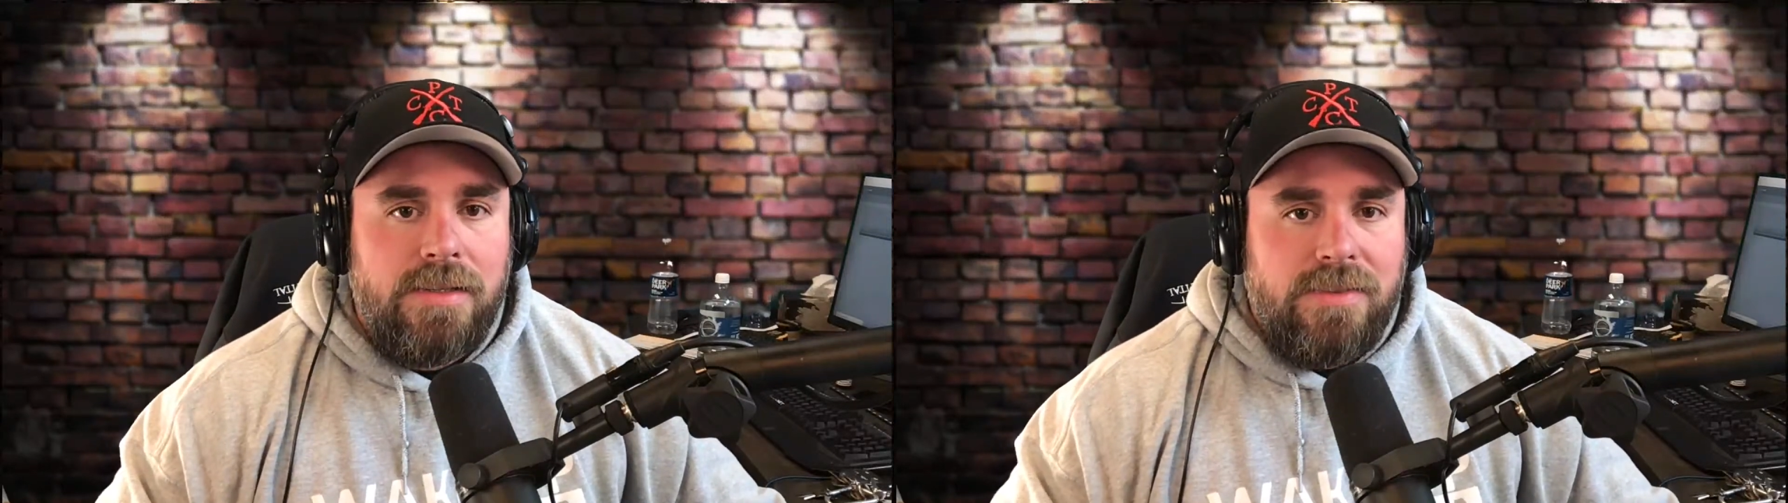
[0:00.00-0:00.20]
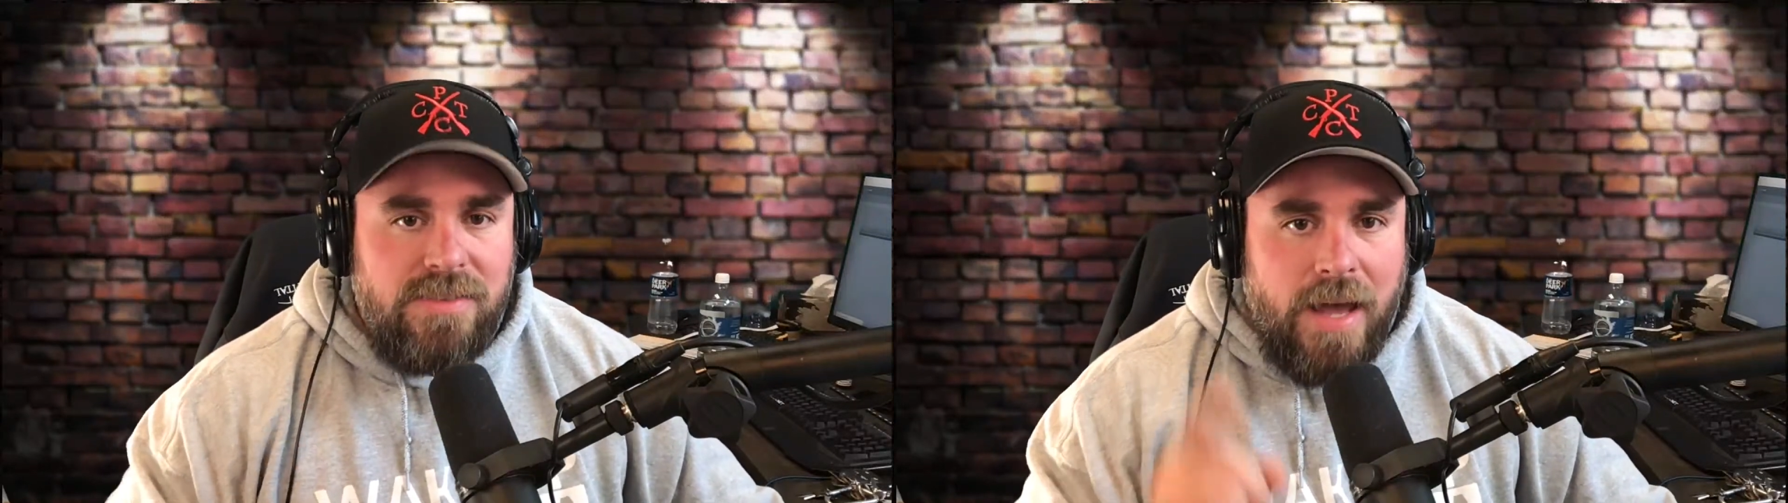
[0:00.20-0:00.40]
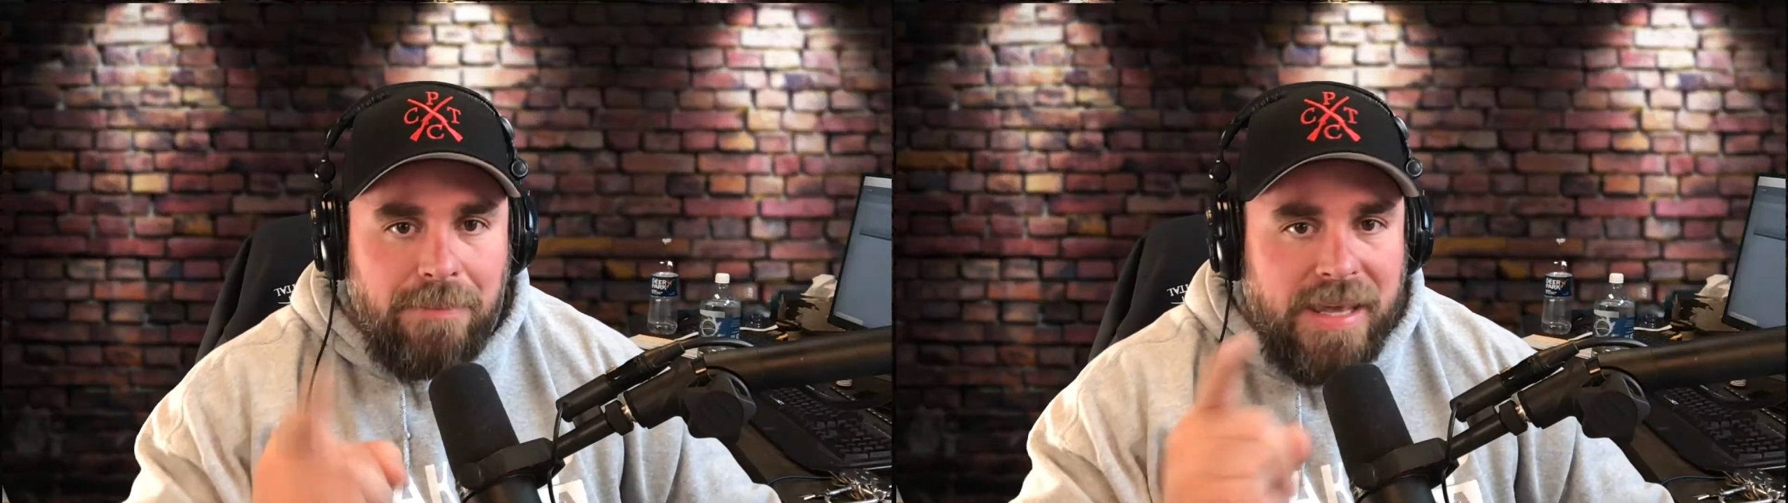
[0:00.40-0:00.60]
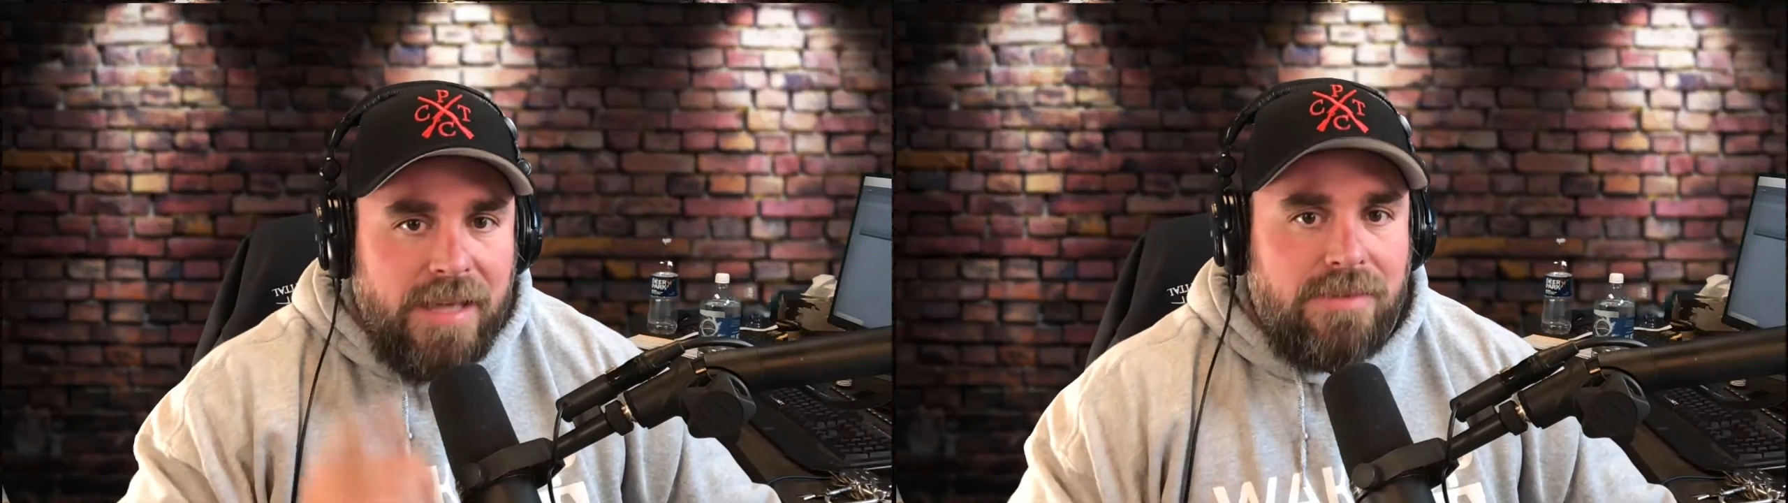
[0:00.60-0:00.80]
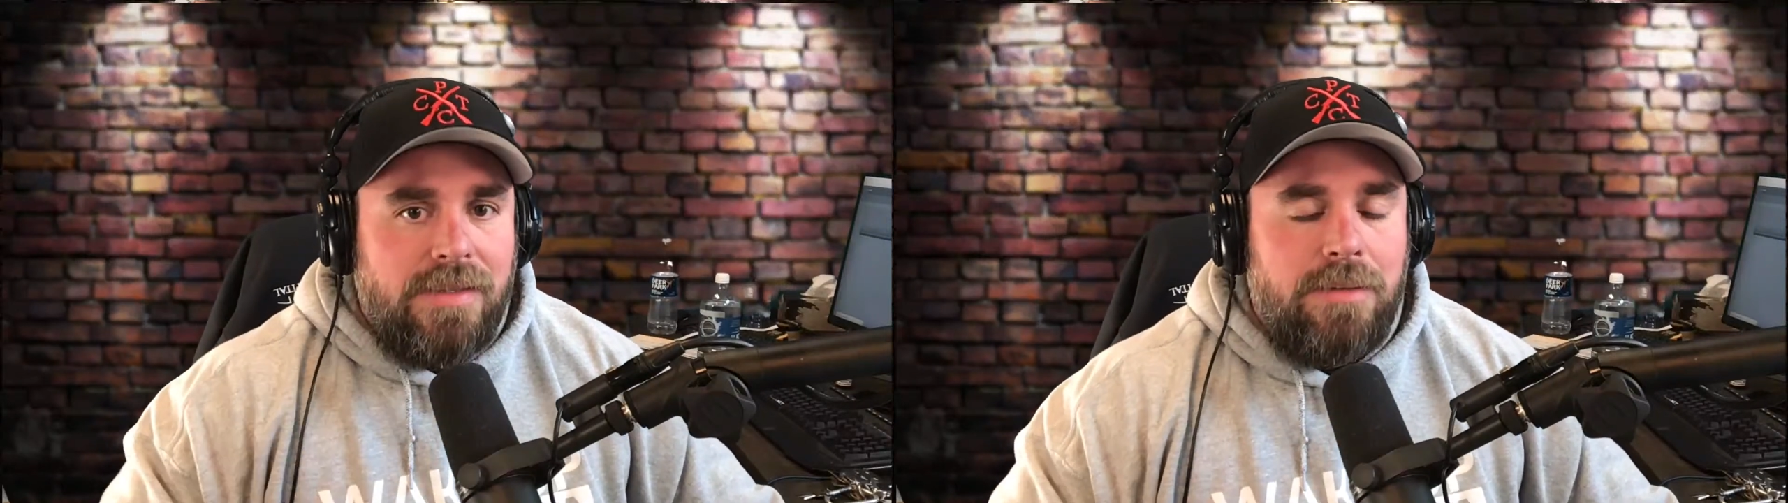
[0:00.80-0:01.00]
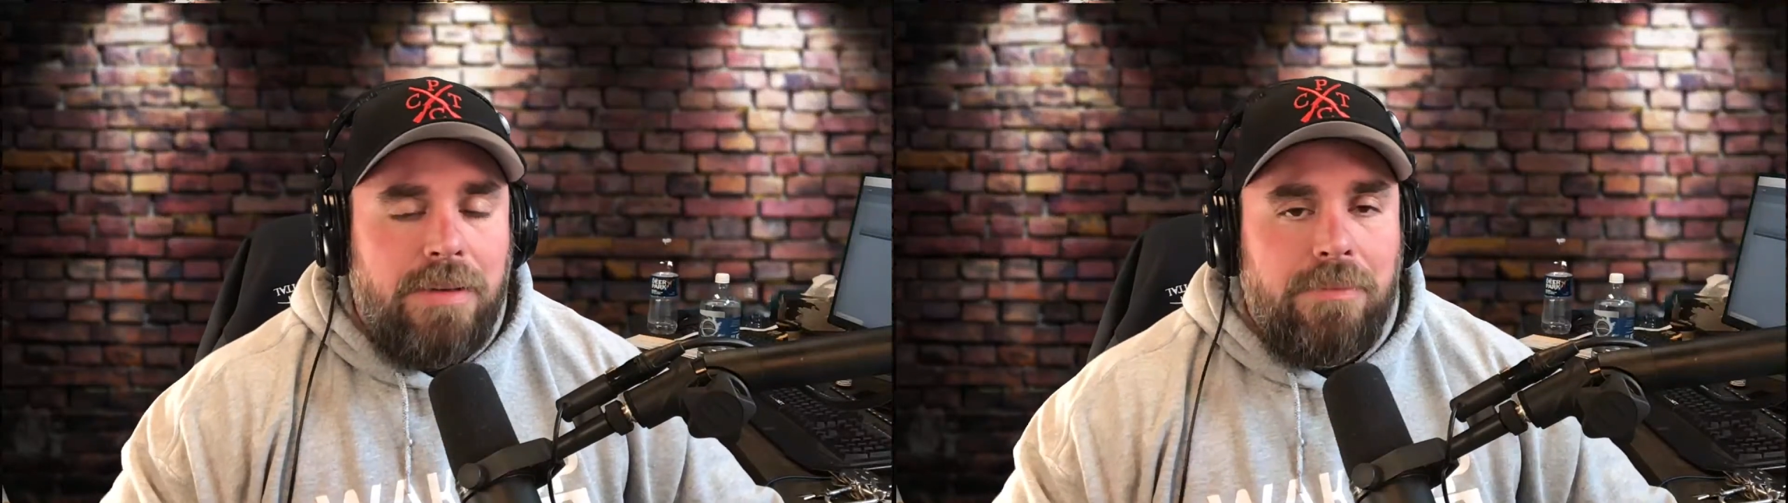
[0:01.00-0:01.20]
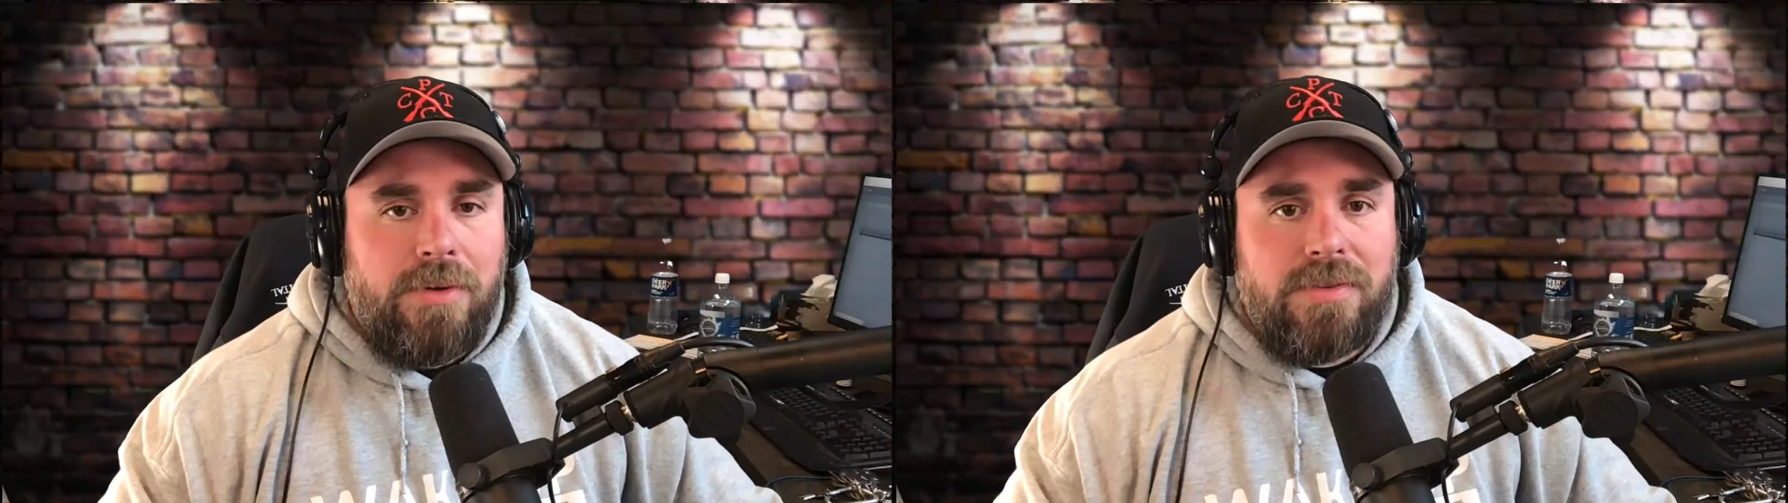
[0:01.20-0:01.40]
Stop canceling people.